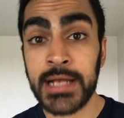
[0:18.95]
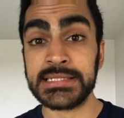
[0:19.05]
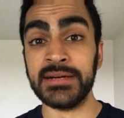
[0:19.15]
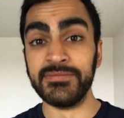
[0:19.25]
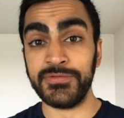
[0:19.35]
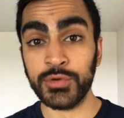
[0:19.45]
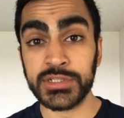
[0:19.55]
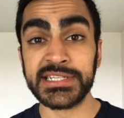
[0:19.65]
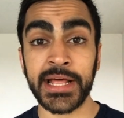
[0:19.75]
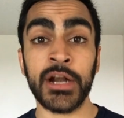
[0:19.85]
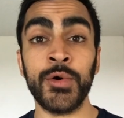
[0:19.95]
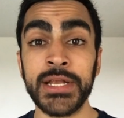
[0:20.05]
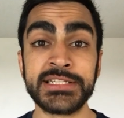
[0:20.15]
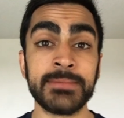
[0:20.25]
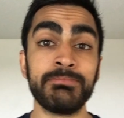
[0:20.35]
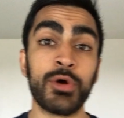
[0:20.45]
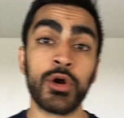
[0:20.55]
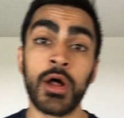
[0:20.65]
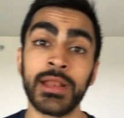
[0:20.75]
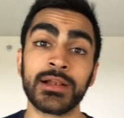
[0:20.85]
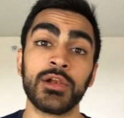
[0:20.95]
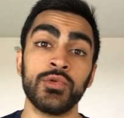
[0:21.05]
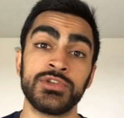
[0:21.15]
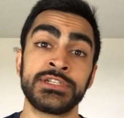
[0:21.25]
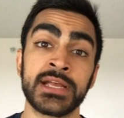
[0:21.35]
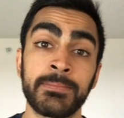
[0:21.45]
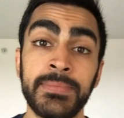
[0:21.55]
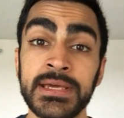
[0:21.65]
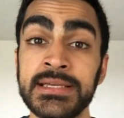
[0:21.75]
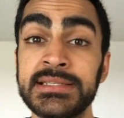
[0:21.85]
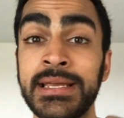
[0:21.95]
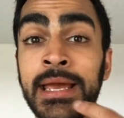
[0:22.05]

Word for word: Some foods that are rich in boron include chickpeas,